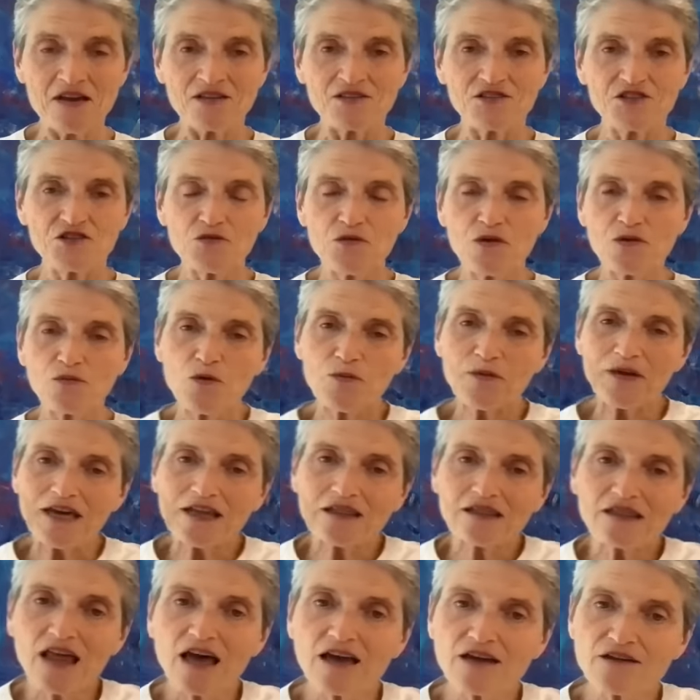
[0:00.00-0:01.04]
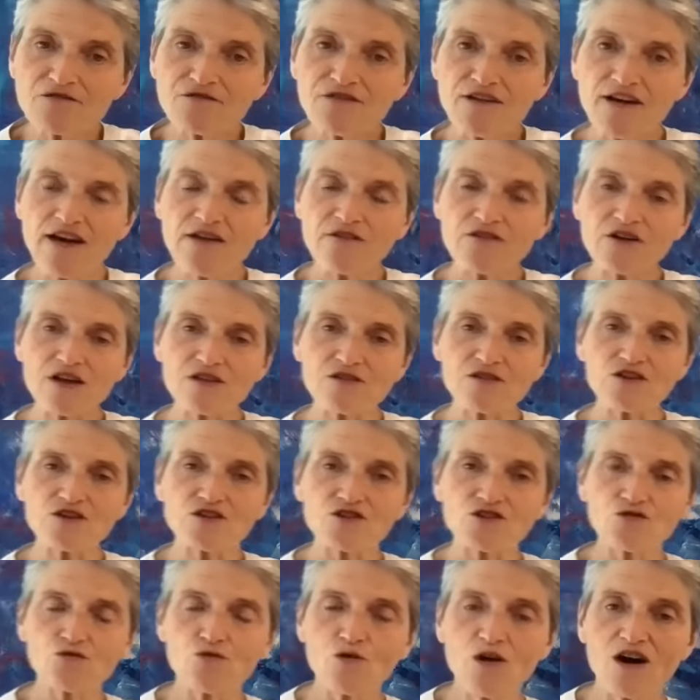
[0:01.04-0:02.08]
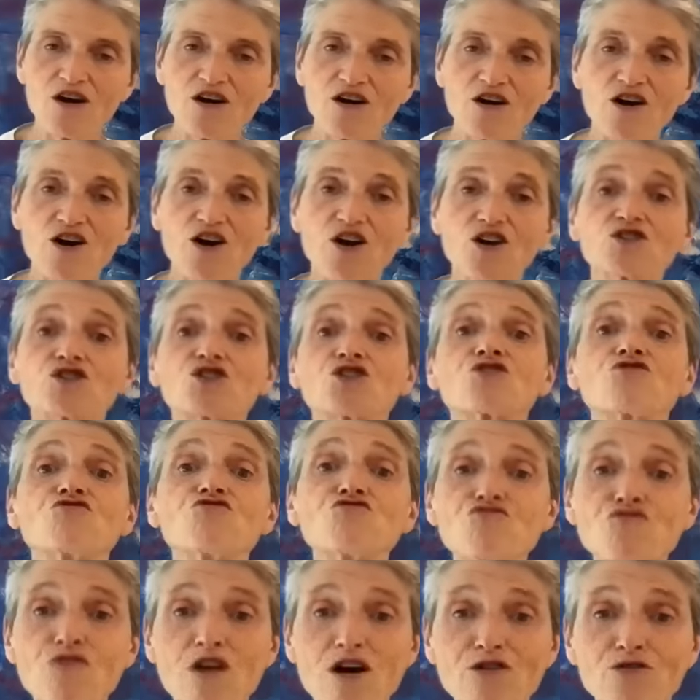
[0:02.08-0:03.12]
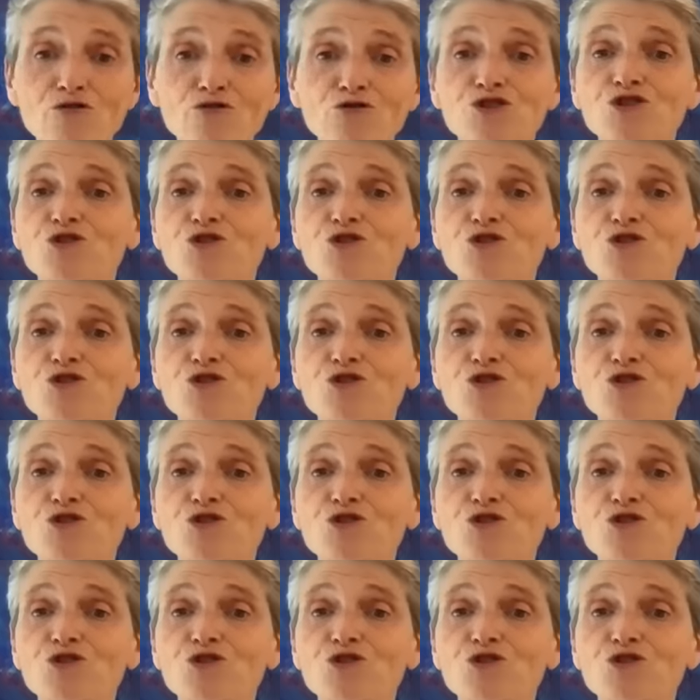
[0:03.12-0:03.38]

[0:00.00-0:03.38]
So it will be a life area that you are to grow,